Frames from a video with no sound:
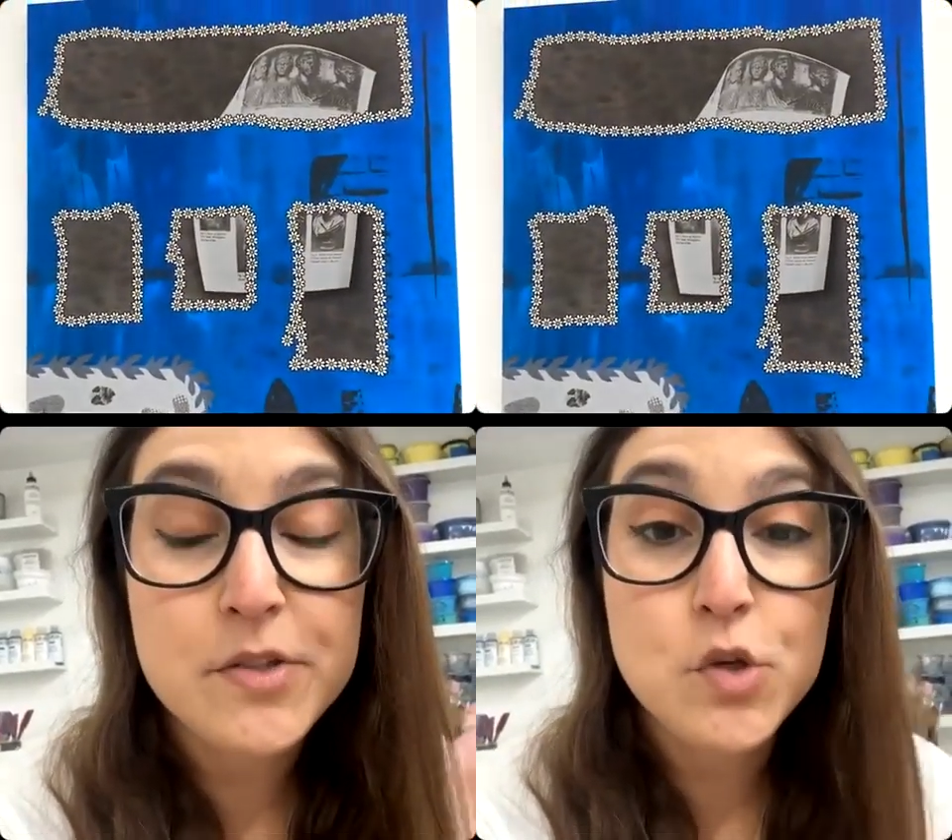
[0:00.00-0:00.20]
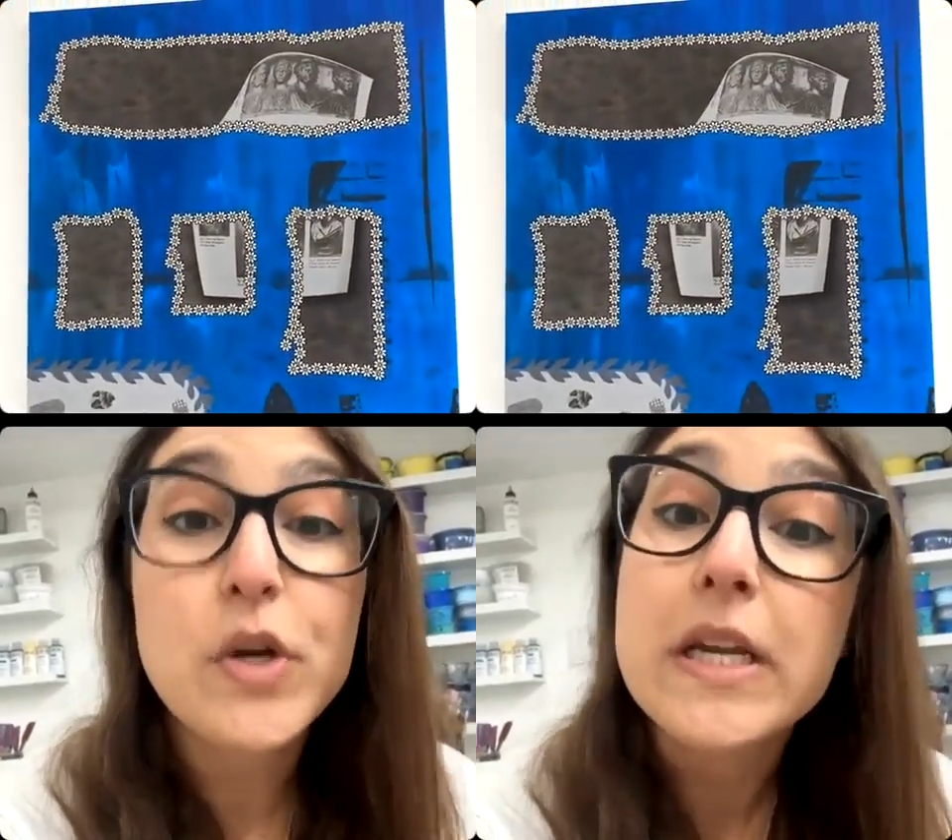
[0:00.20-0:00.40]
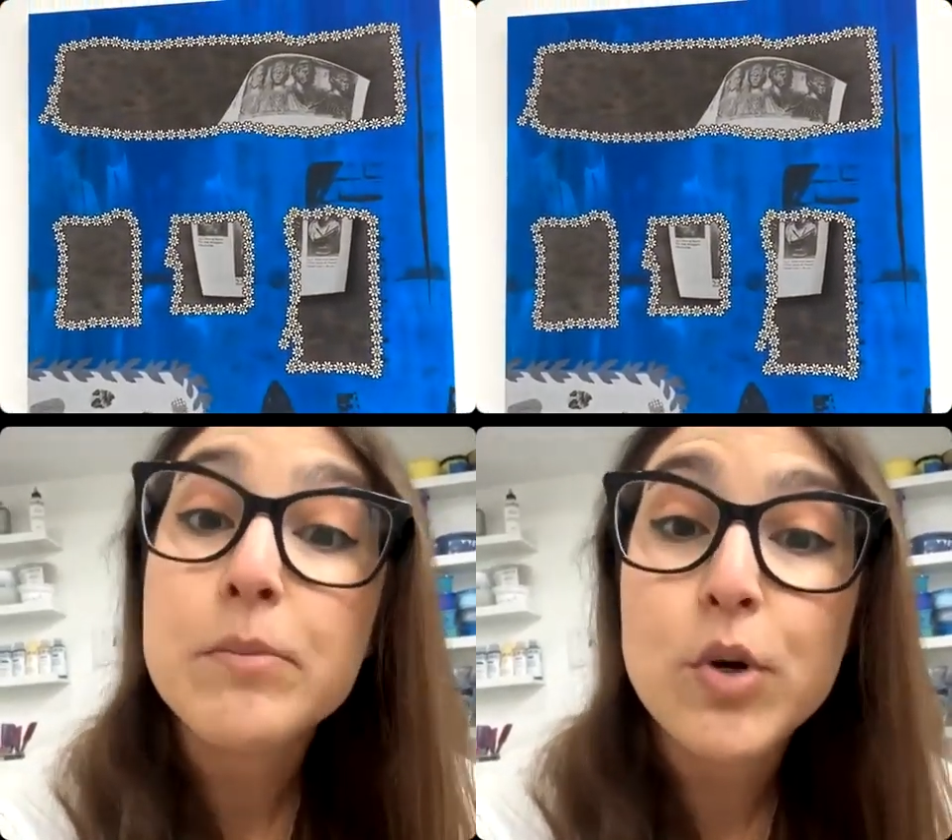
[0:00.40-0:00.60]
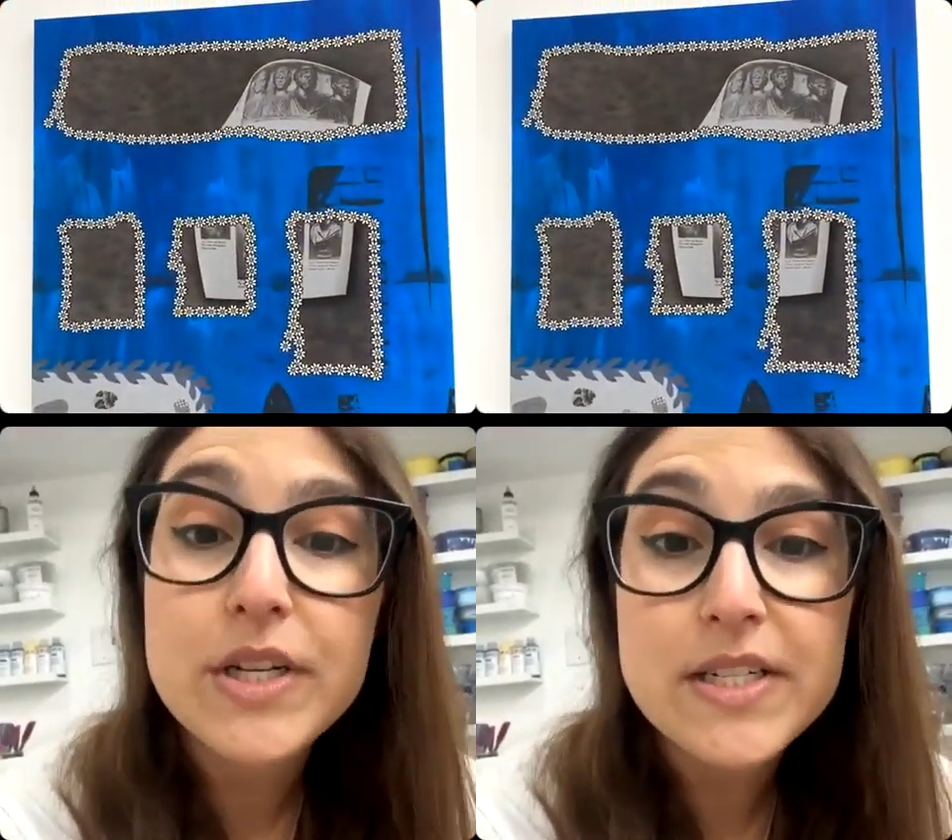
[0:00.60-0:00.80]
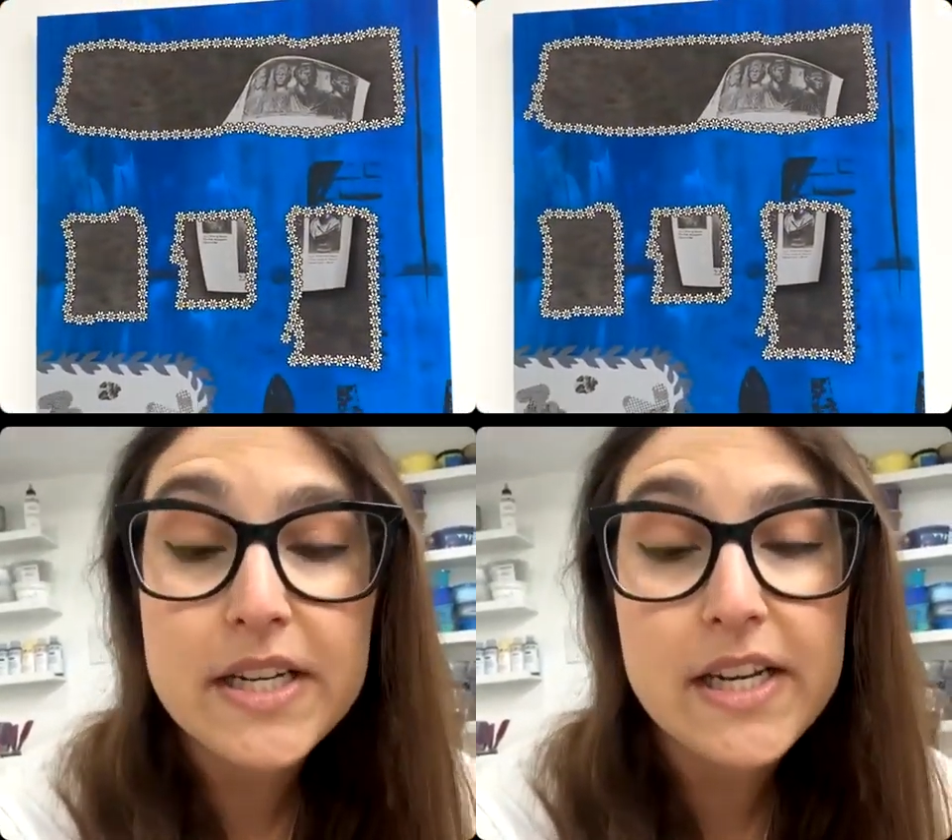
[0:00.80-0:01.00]
screen
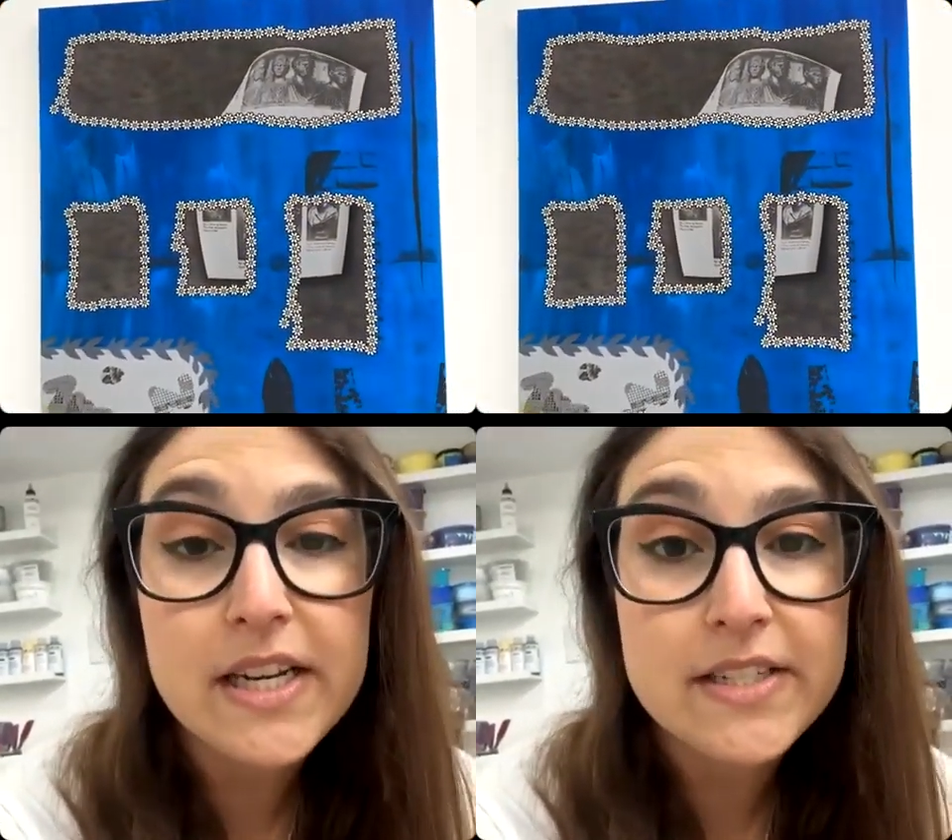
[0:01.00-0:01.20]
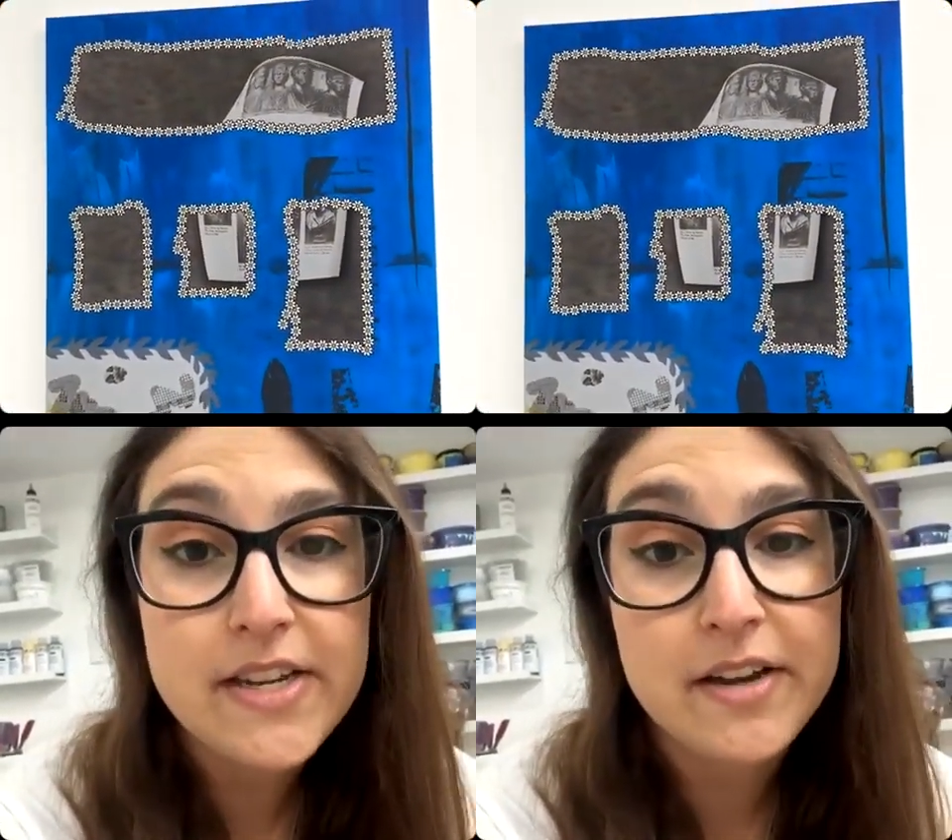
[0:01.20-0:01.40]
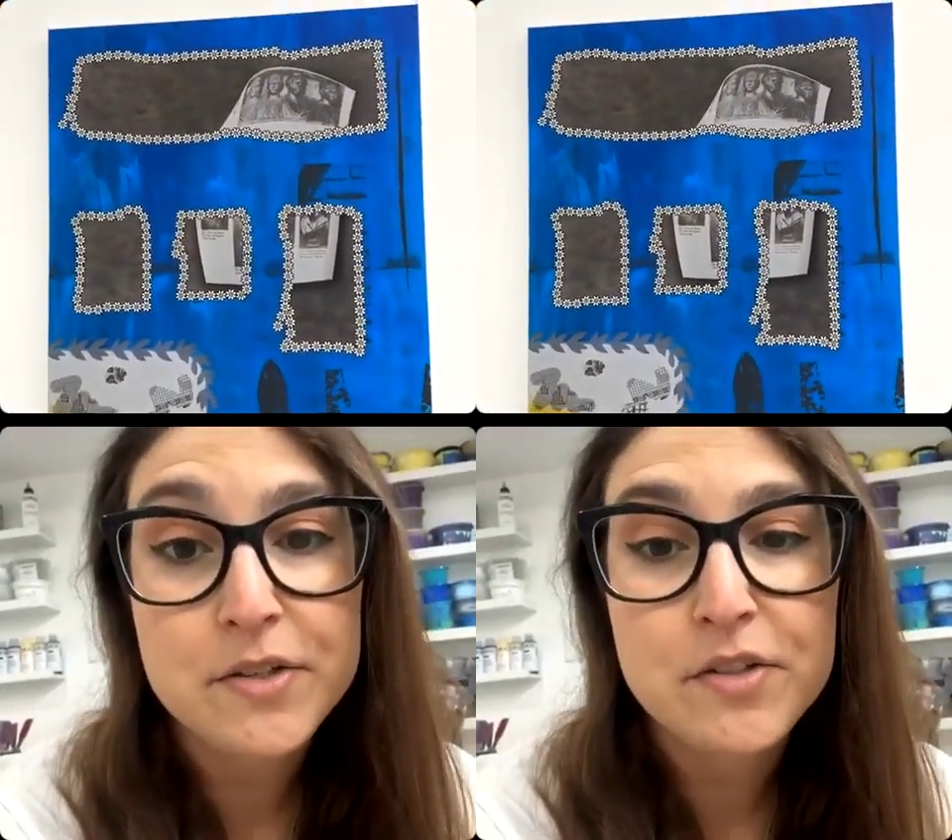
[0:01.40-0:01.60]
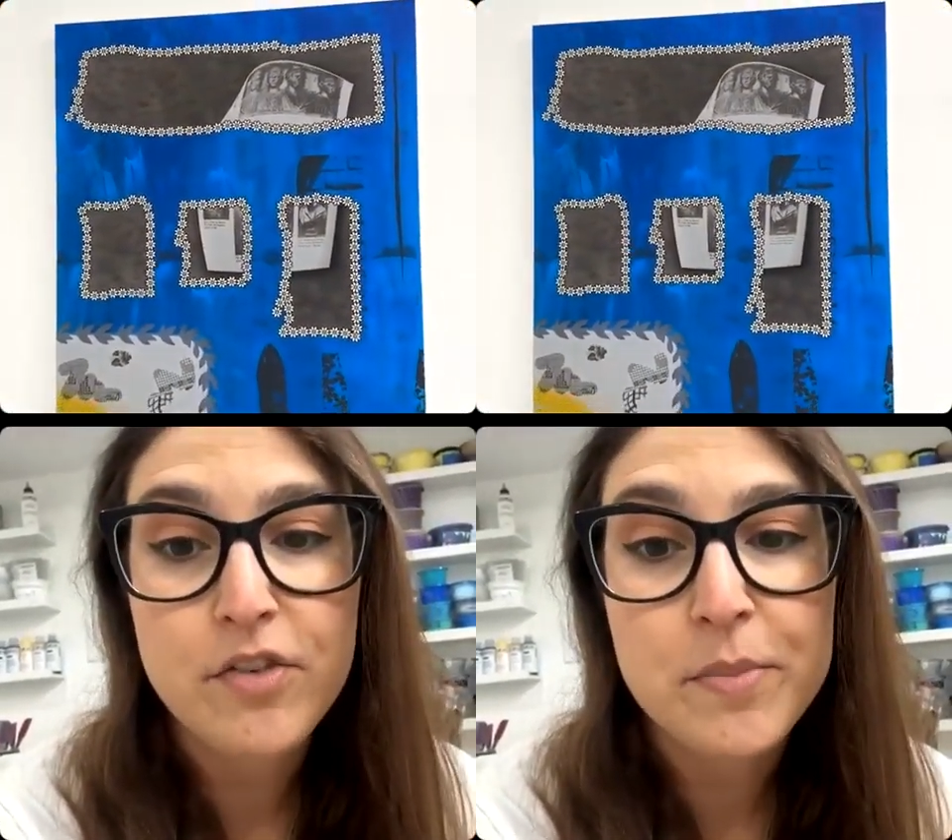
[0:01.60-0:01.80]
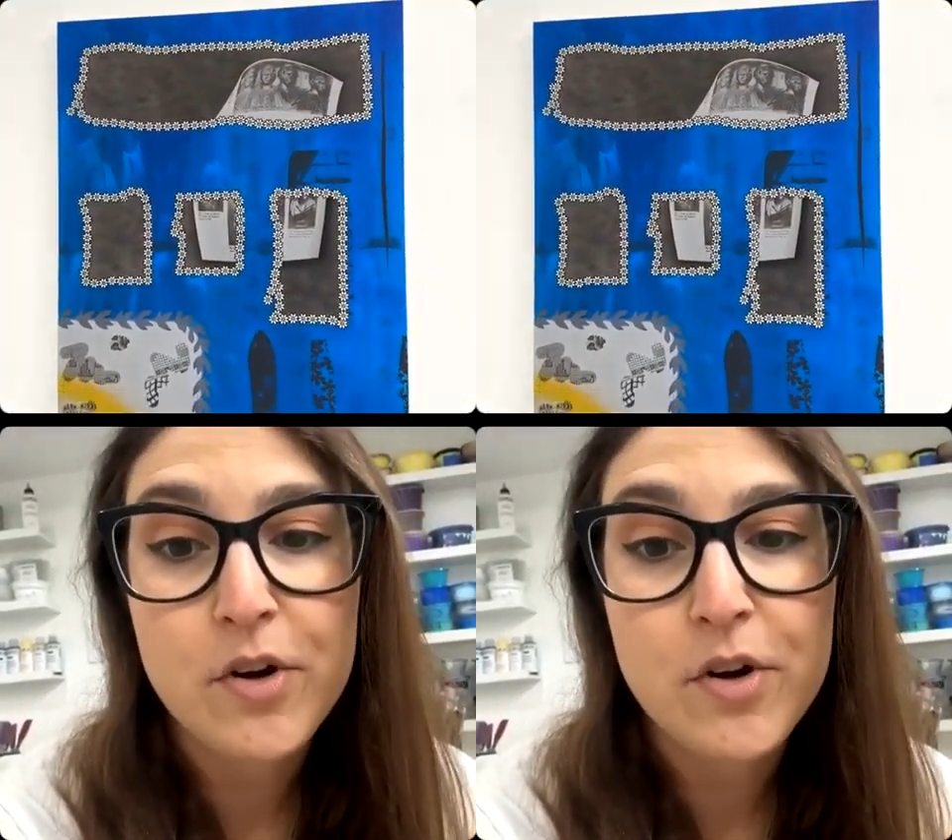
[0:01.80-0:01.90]
printing text from